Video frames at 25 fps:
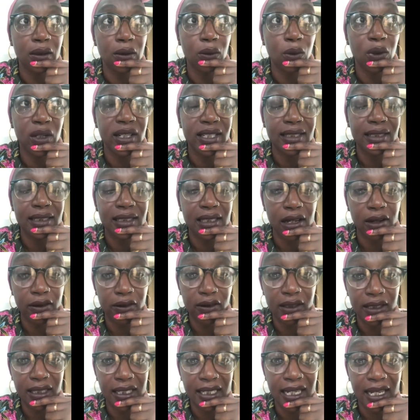what is
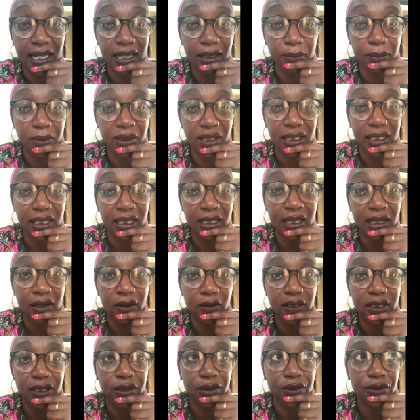currently happening in
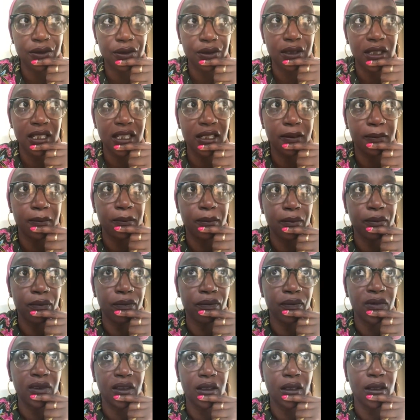our industry,
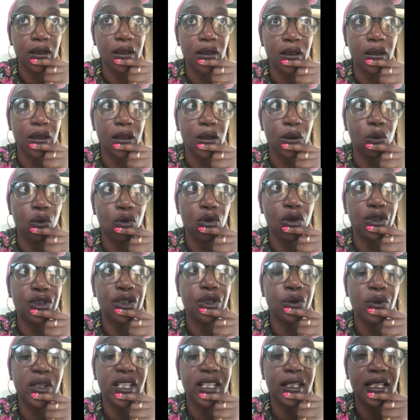what
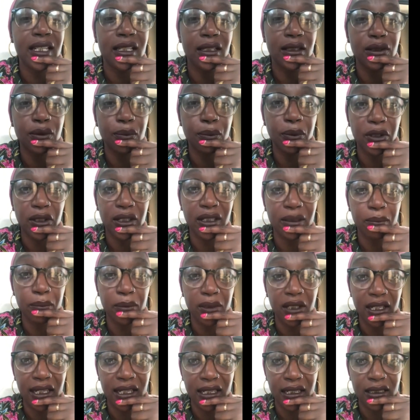do we need to put in
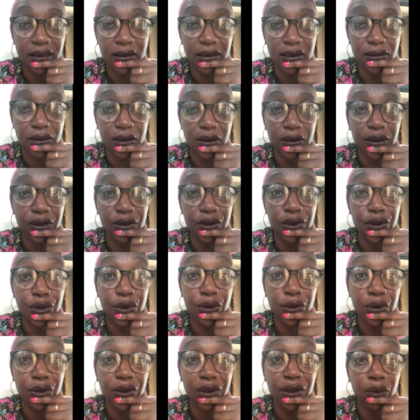place to
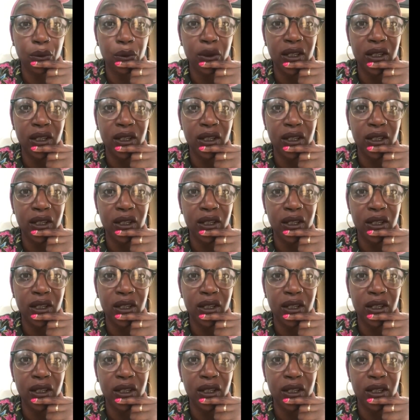ensure that